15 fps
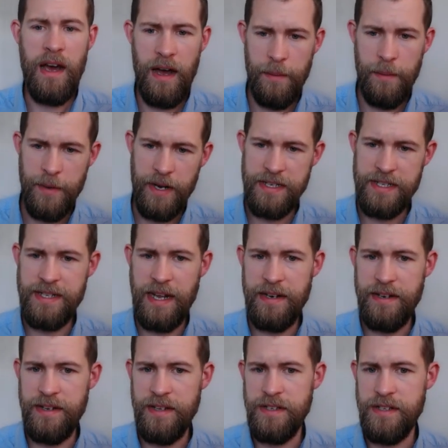harmonized
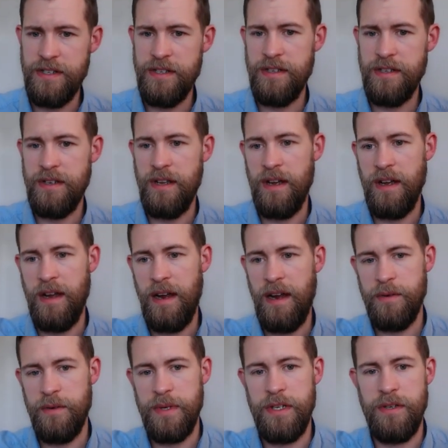standards, how
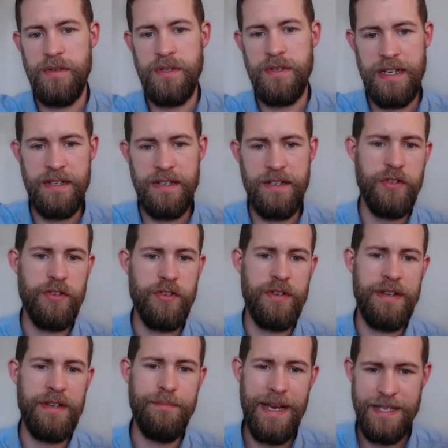do we use
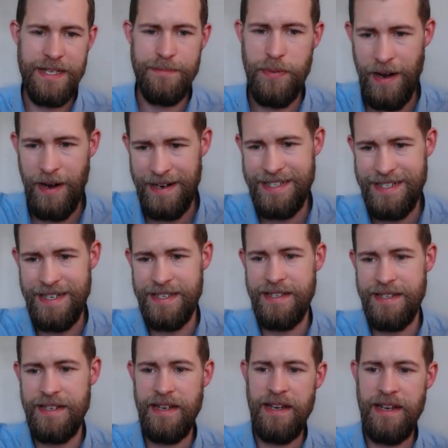industry best practice,